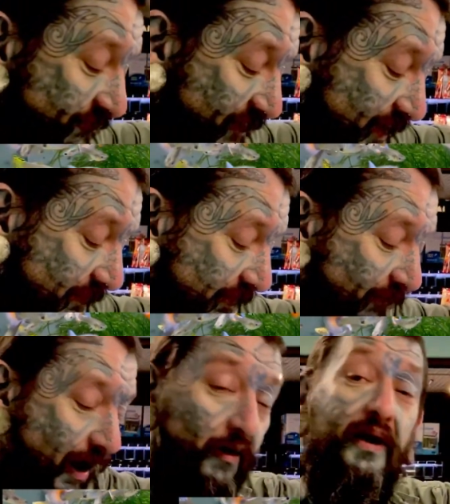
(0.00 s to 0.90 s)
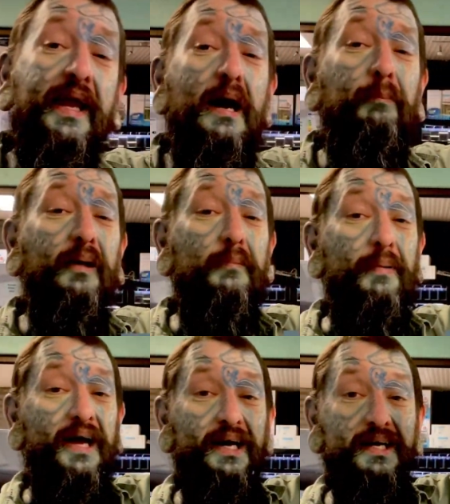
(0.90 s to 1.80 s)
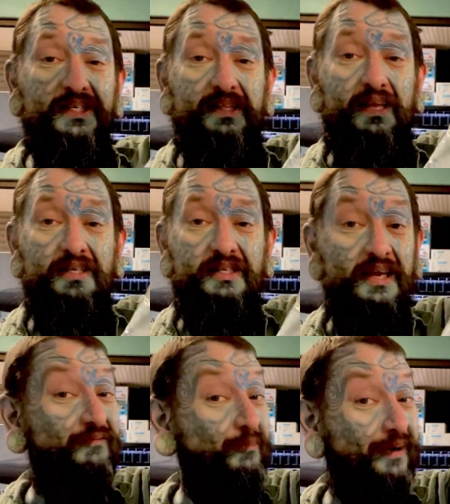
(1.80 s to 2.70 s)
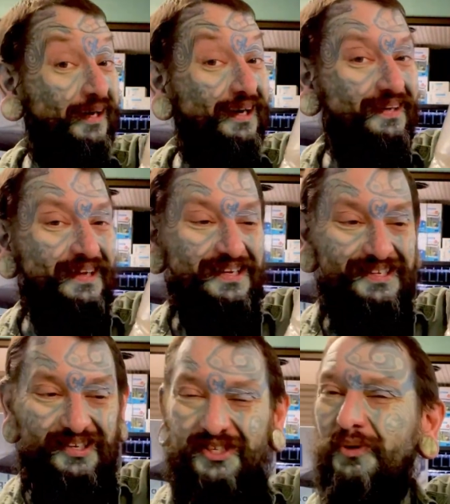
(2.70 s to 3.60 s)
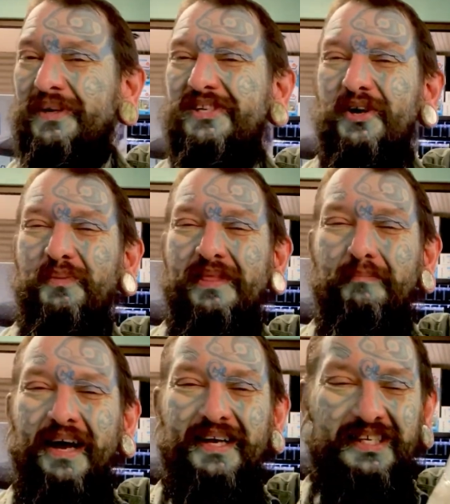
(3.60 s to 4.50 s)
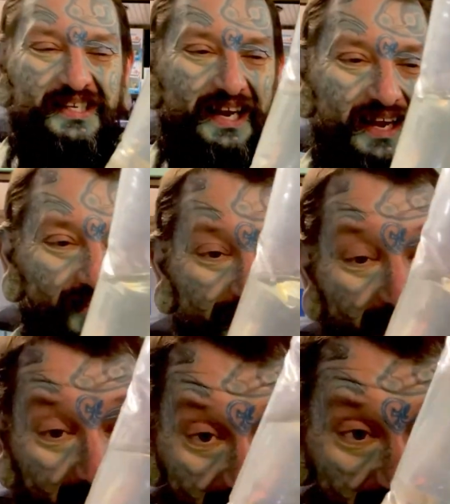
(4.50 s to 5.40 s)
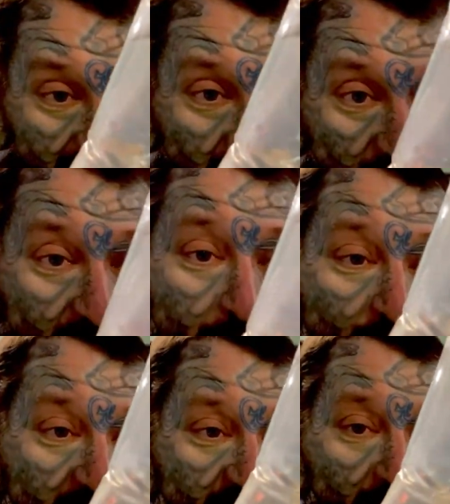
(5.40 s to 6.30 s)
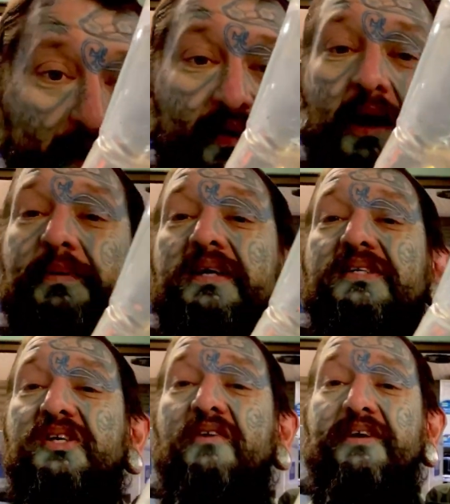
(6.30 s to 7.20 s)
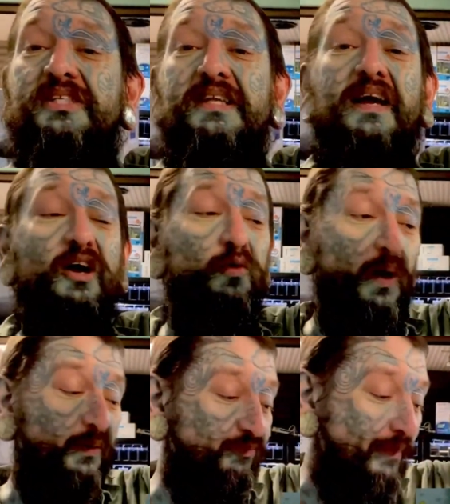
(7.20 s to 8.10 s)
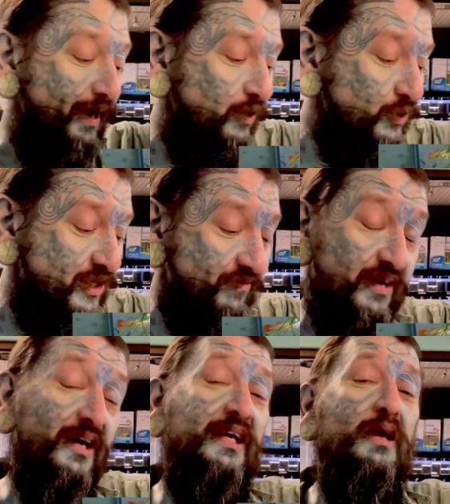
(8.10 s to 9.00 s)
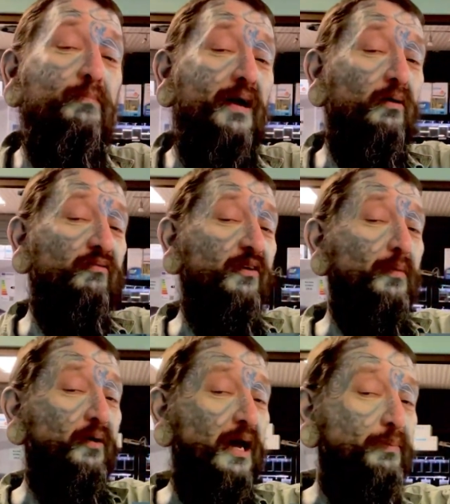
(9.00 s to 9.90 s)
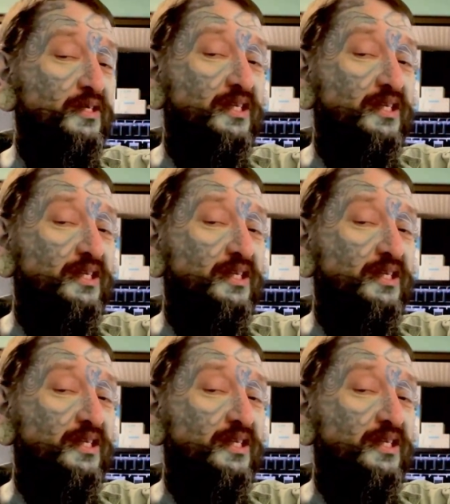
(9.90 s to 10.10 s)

think there are a couple of bags. There's the other bag. It's always good when the bags are together. Really pretty female guppies. Obviously they go well with males. If you're going to keep male and female guppies